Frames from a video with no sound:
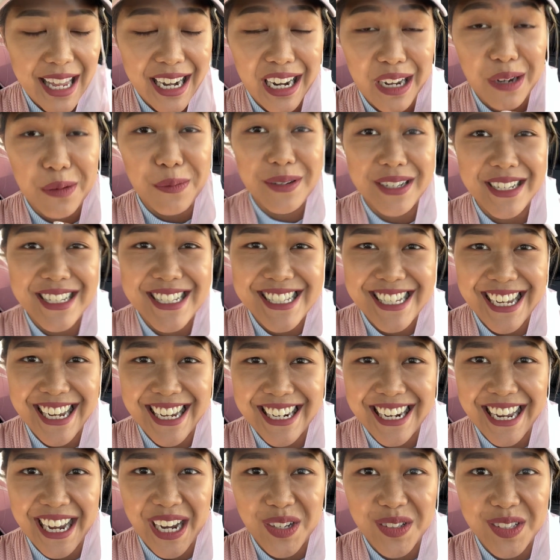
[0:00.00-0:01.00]
I will say
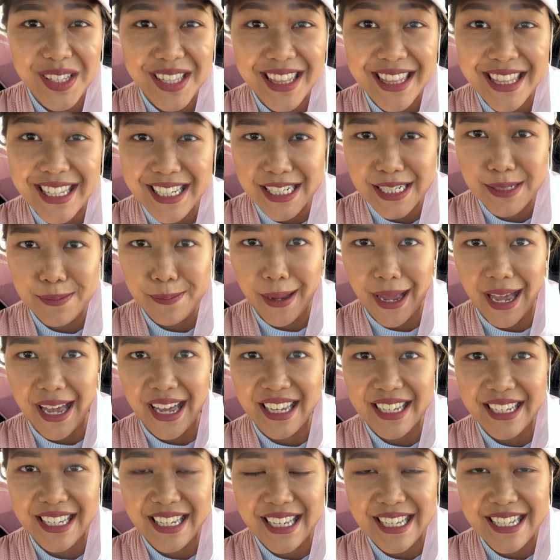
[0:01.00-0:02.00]
now that this
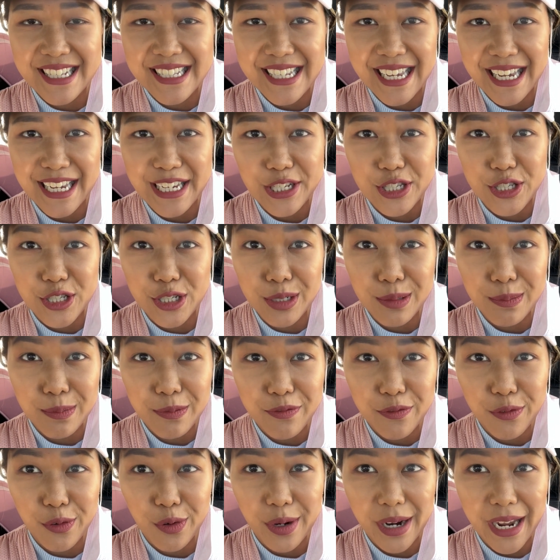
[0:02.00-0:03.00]
bag is a dupe
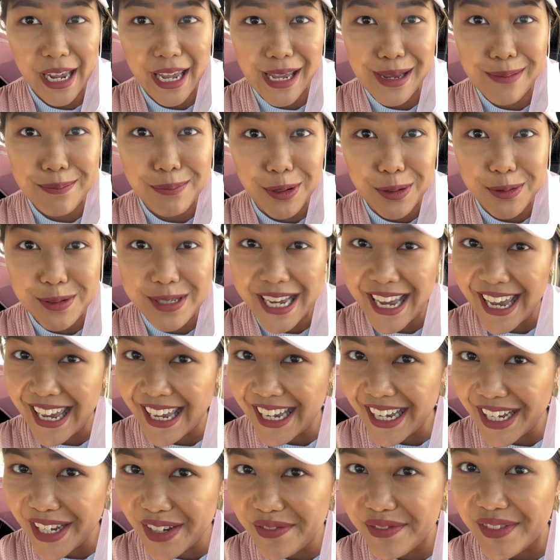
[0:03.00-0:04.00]
for a
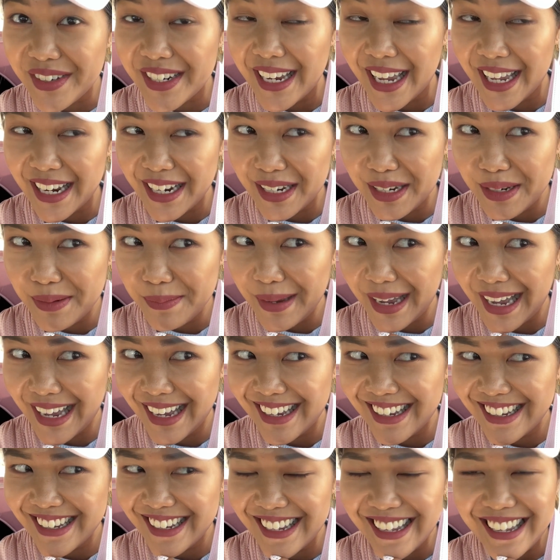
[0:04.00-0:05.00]
Bottega Veneta
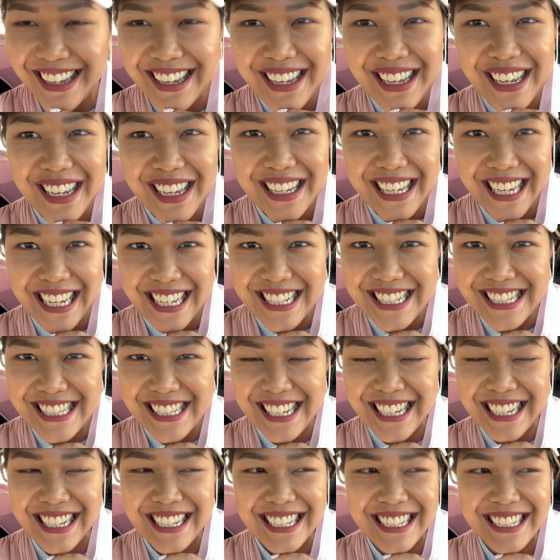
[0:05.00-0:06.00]
bag. Yes,
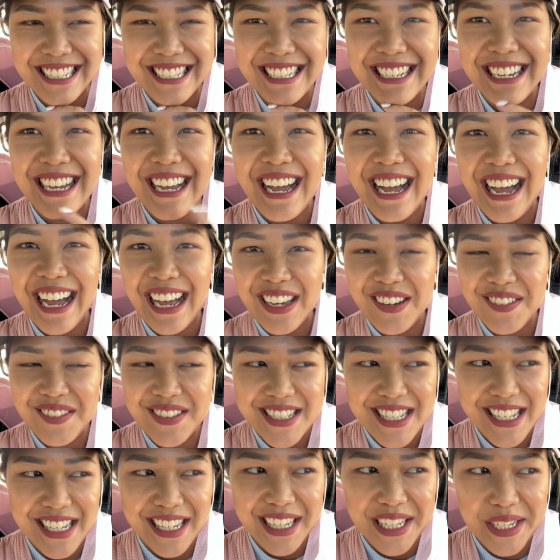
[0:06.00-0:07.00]
I
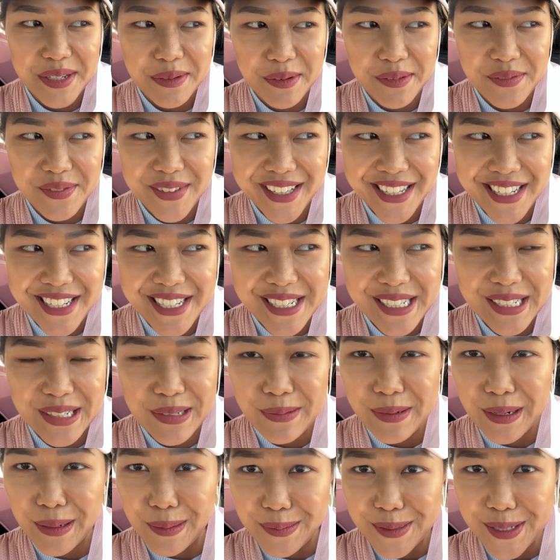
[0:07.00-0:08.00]
wasn't going to reveal it to you,
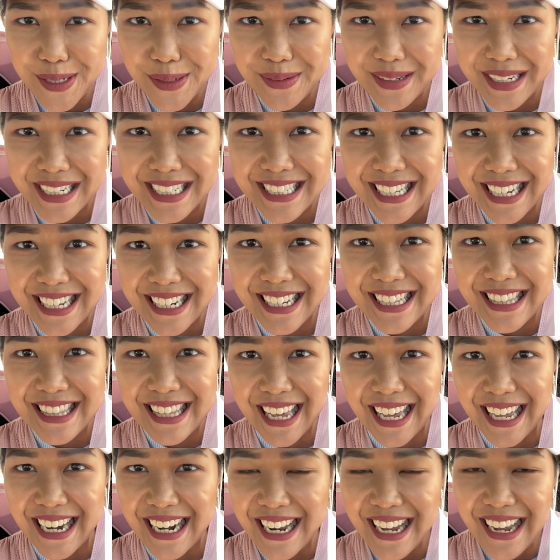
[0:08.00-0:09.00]
but I'm so excited
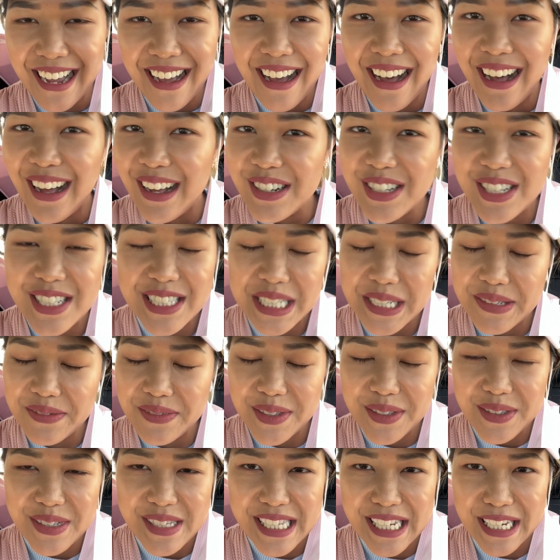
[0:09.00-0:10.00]
that I'll just give
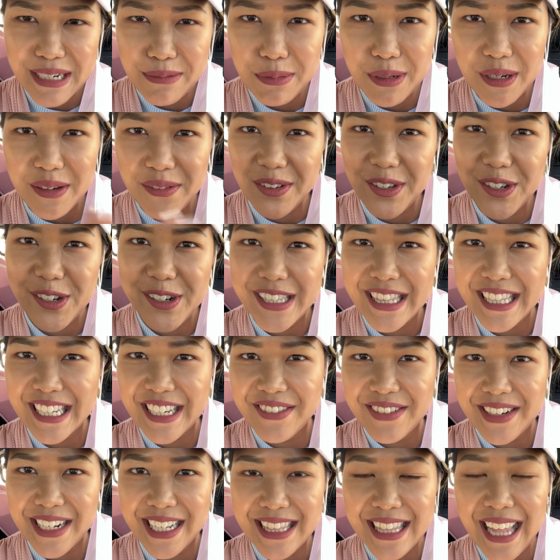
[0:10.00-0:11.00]
you a sneak preview and leave it at